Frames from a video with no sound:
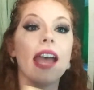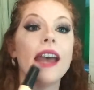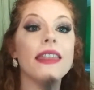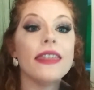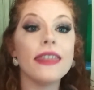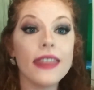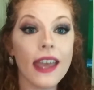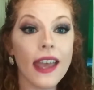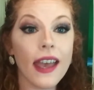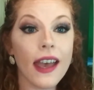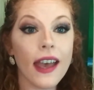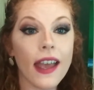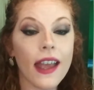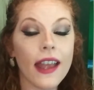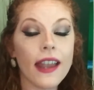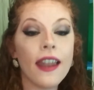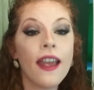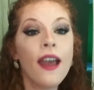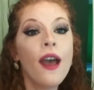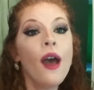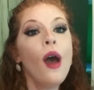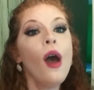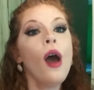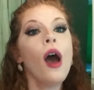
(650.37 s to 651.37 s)
And
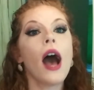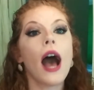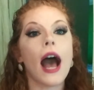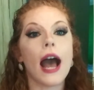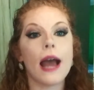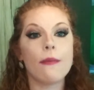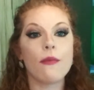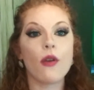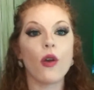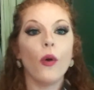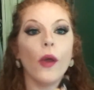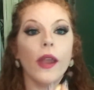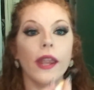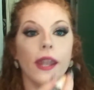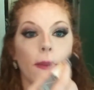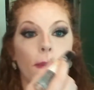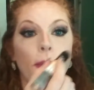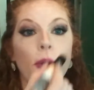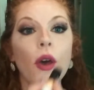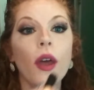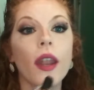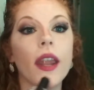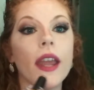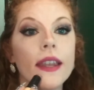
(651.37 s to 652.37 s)
then I'm going to
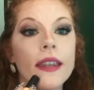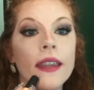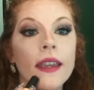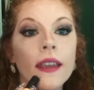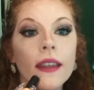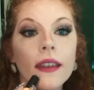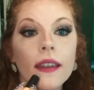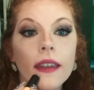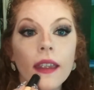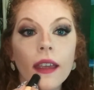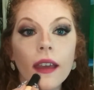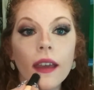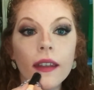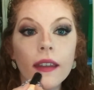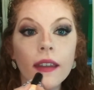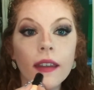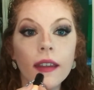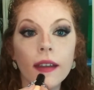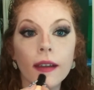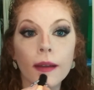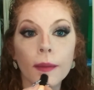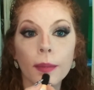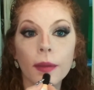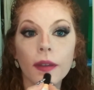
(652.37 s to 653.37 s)
put it down
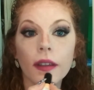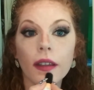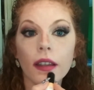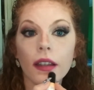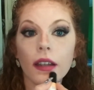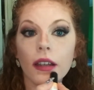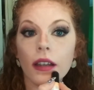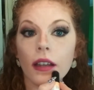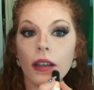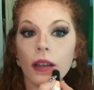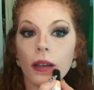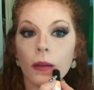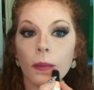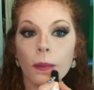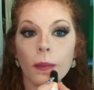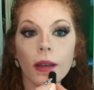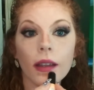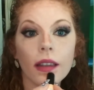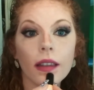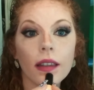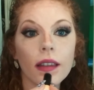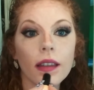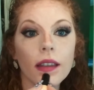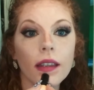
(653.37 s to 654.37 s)
here below
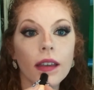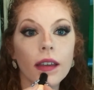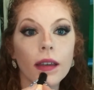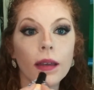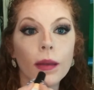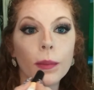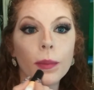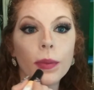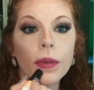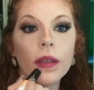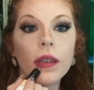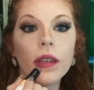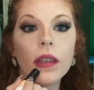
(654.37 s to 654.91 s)
my lip